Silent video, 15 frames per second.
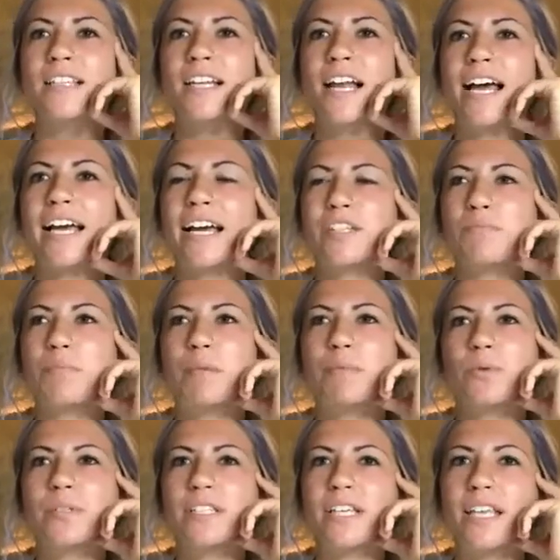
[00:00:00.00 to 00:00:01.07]
And I guess
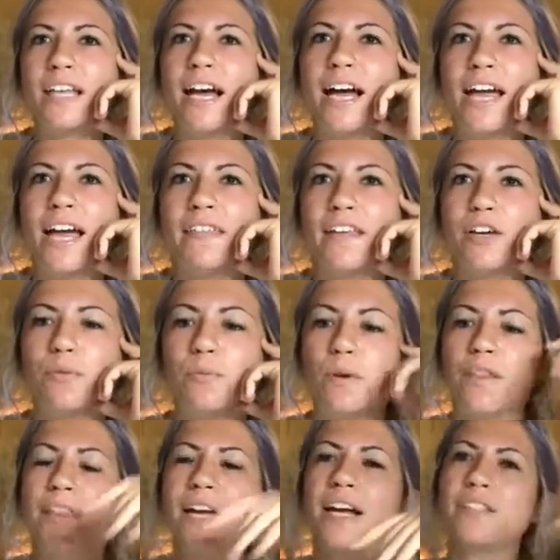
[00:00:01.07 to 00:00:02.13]
people see that and they
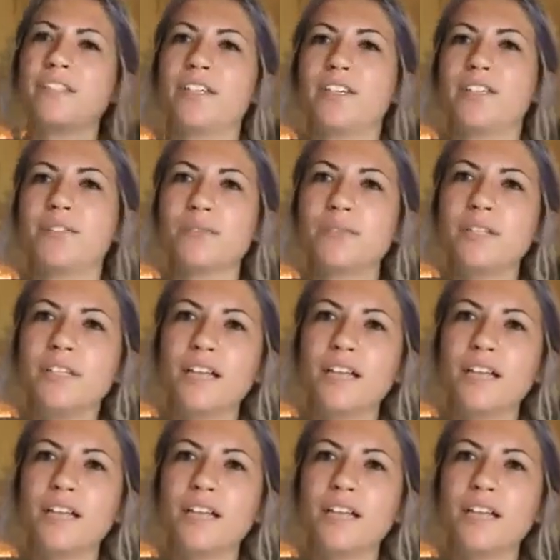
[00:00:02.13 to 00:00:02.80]
want that too.